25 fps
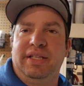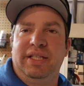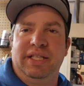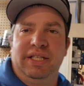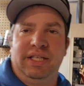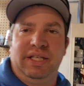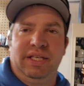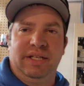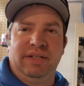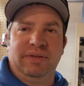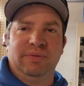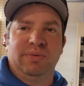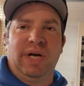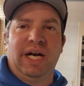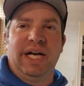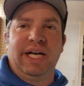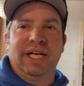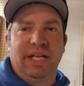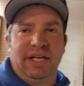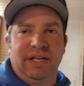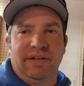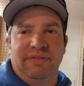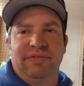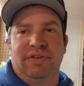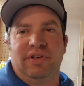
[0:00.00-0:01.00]
the
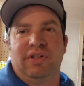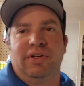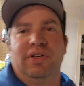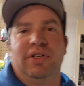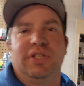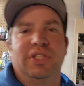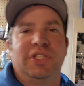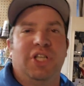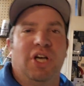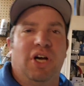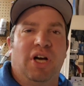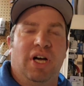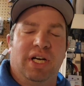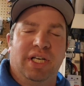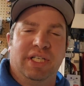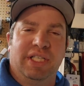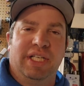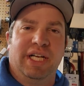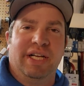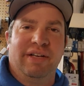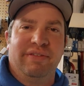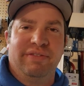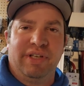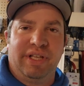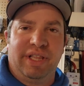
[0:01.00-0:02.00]
Radian inverter talk
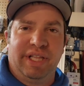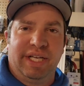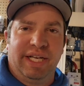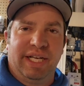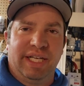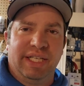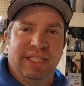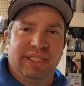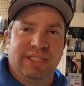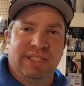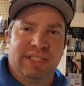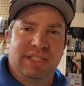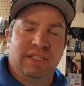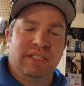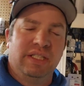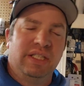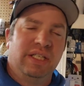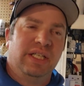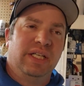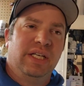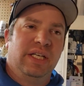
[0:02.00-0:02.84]
to everything else.